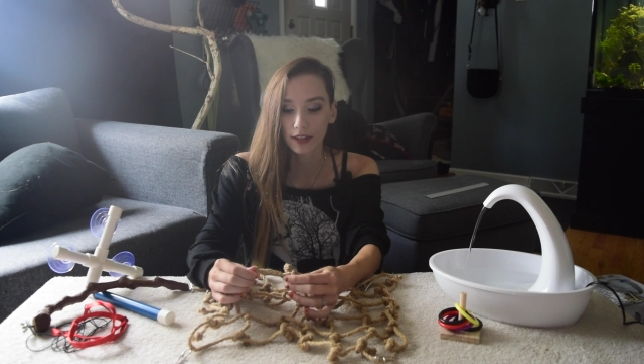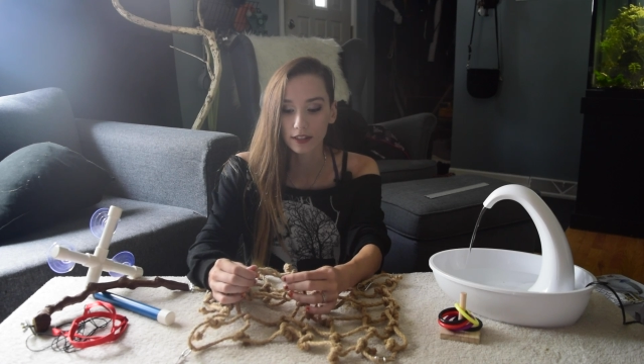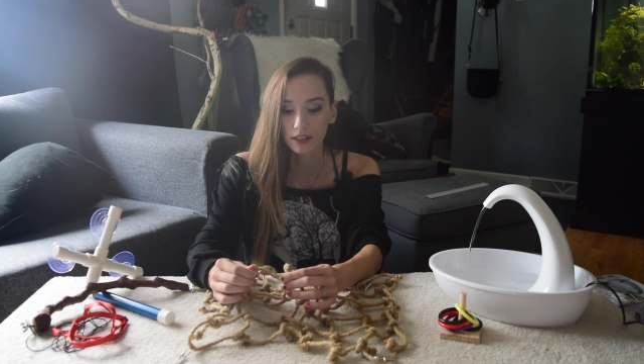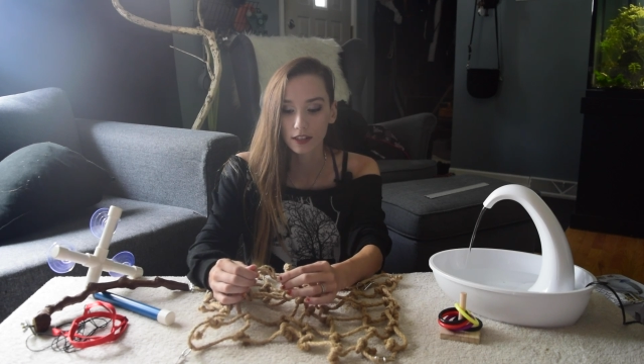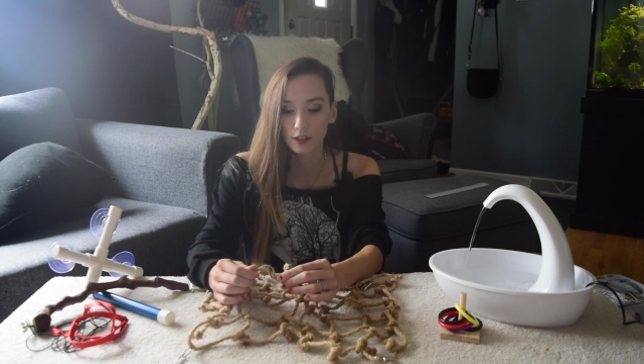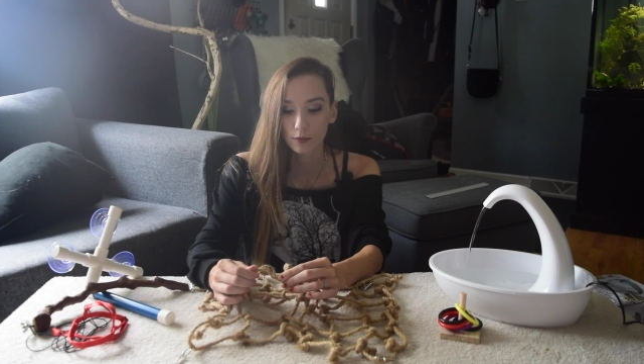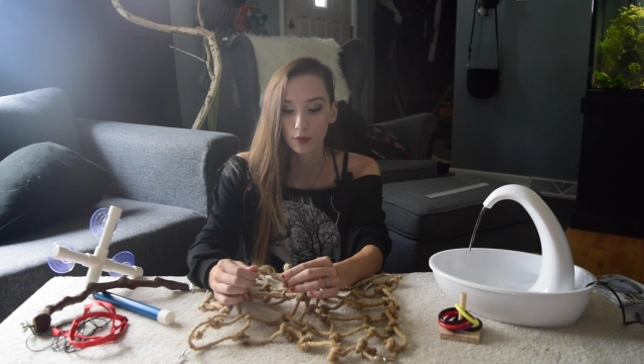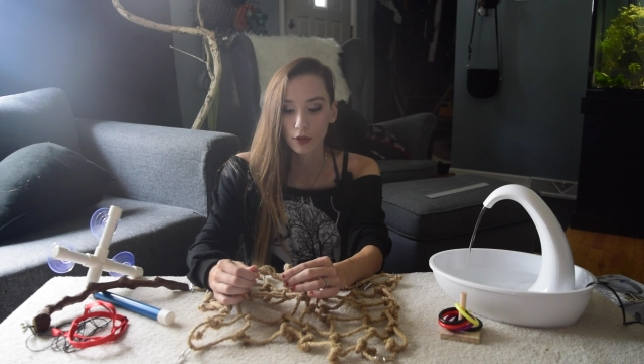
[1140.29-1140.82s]
It
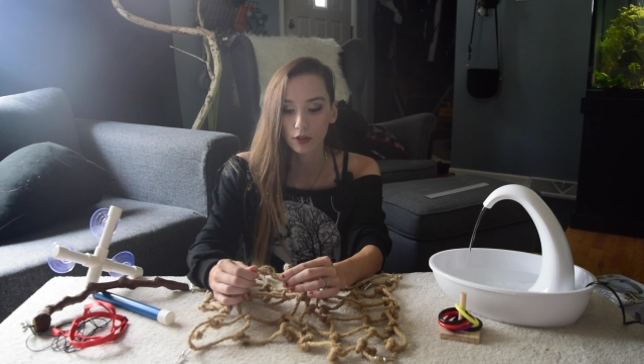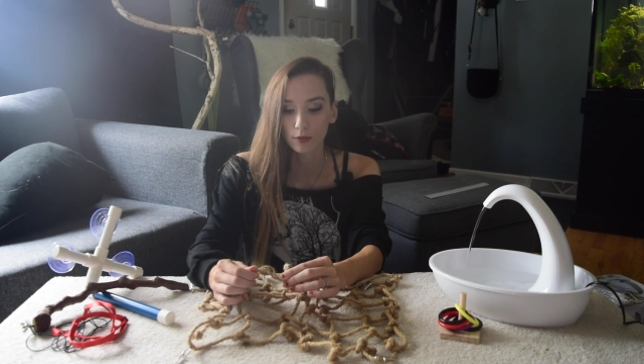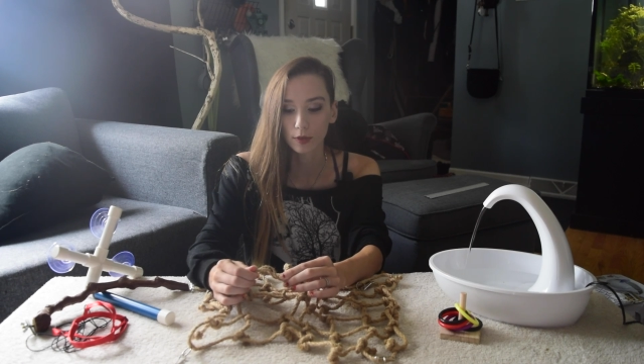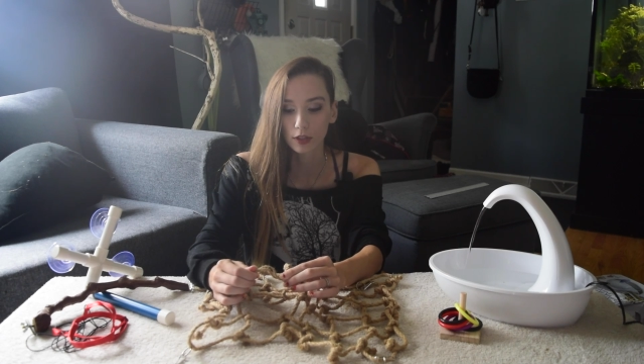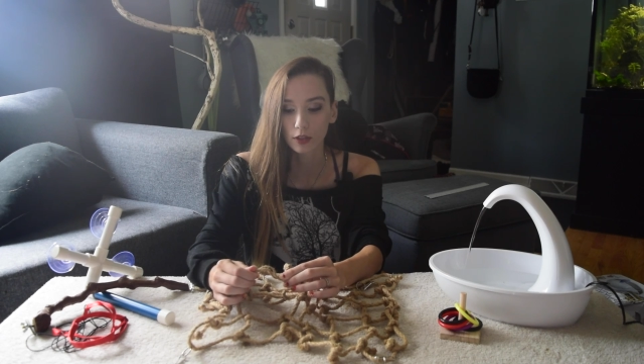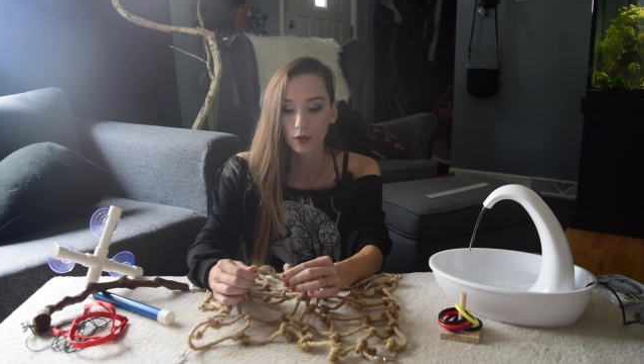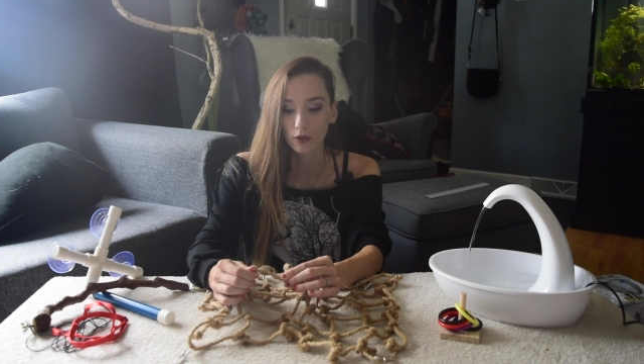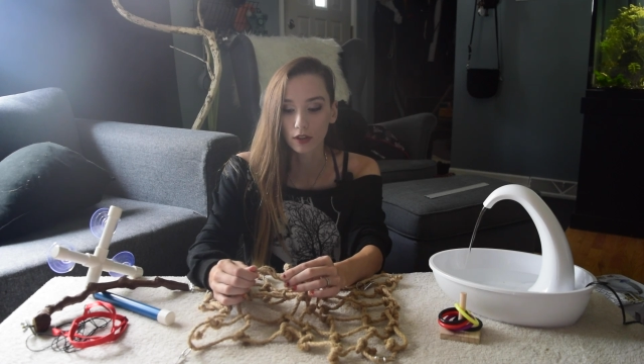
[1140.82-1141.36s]
does appear to
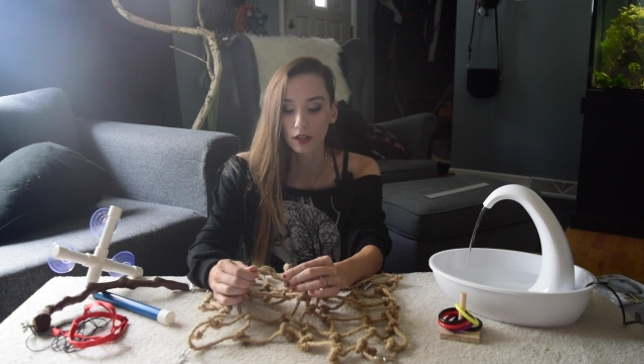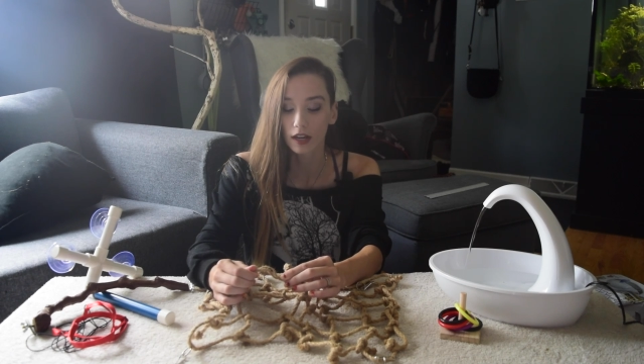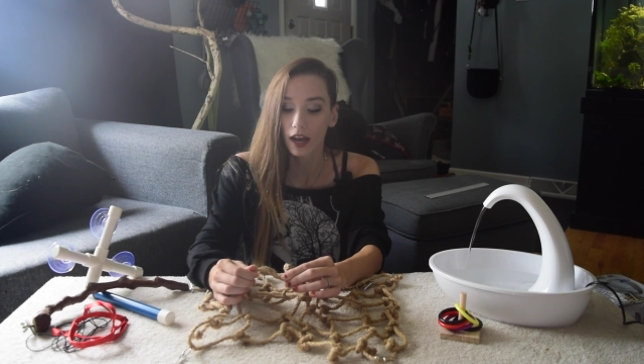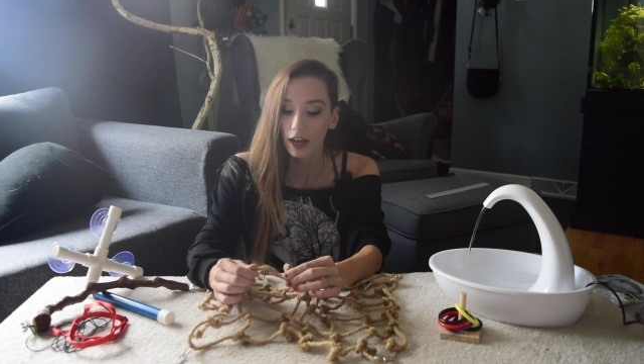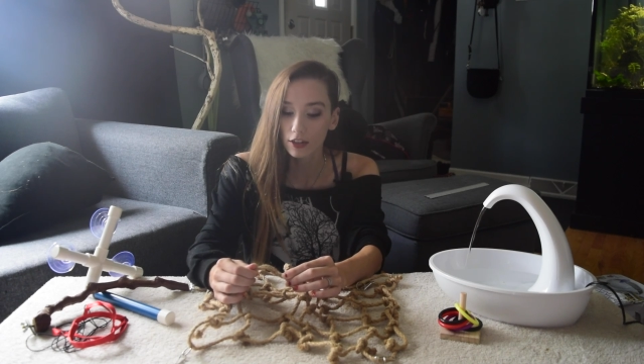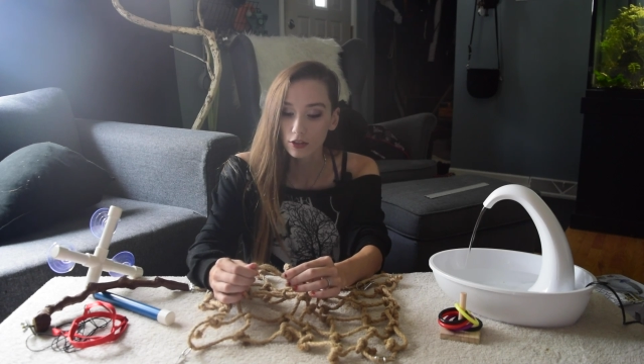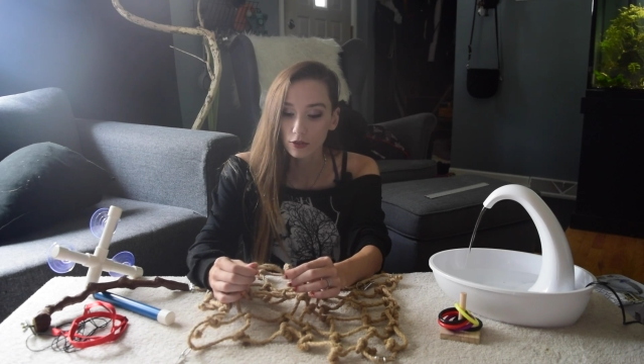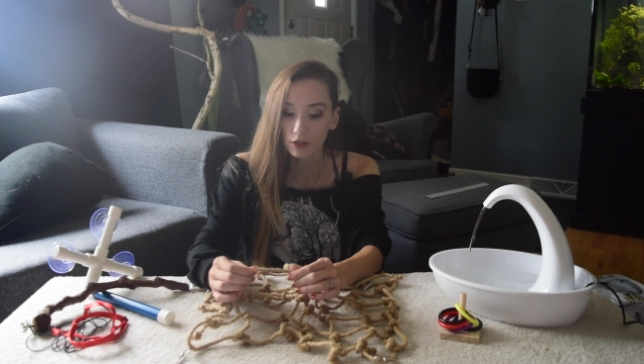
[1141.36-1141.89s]
be totally
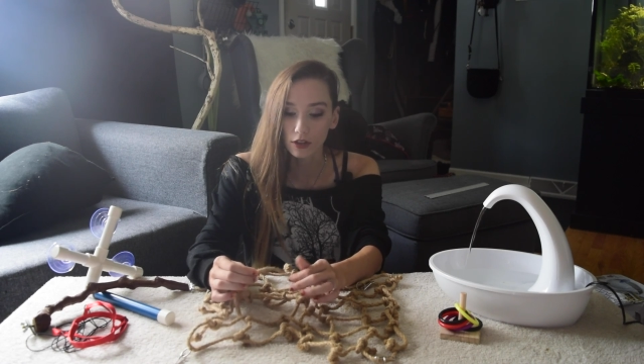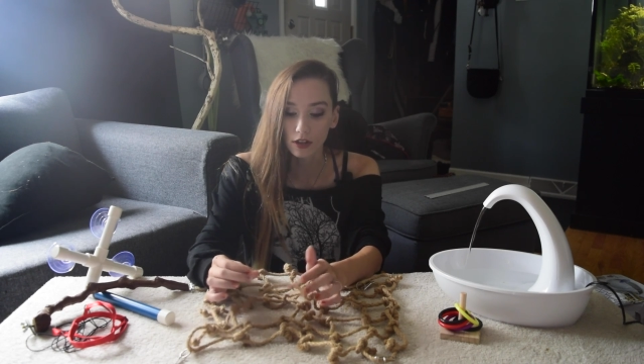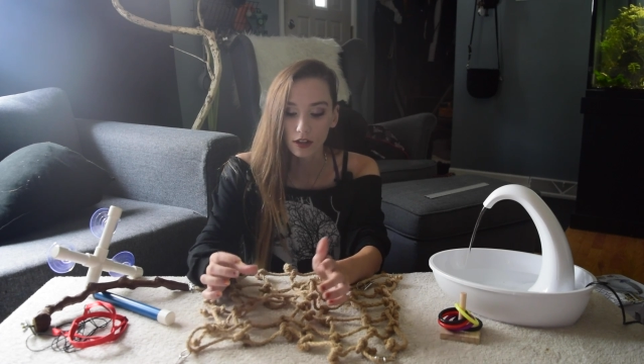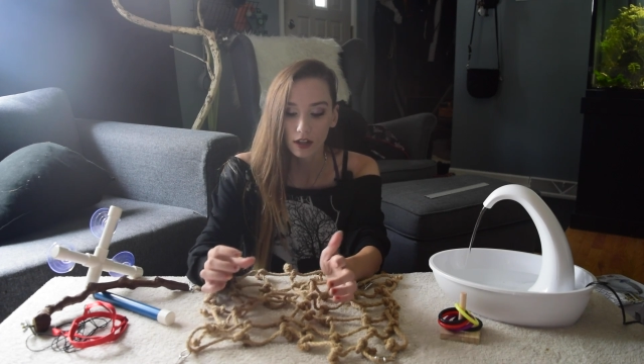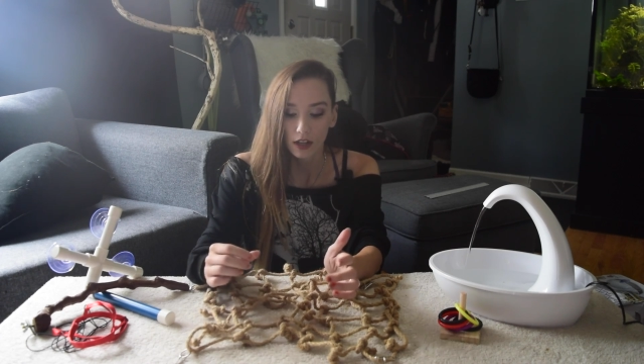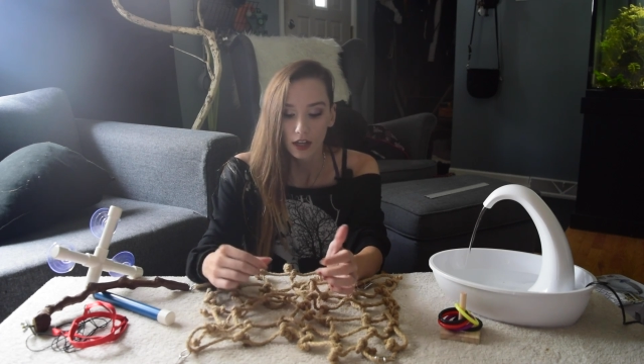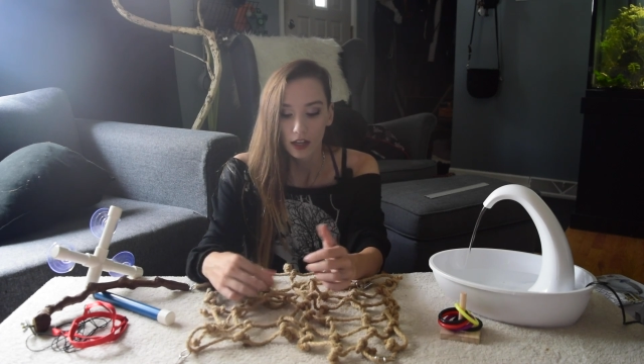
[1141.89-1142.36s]
natural.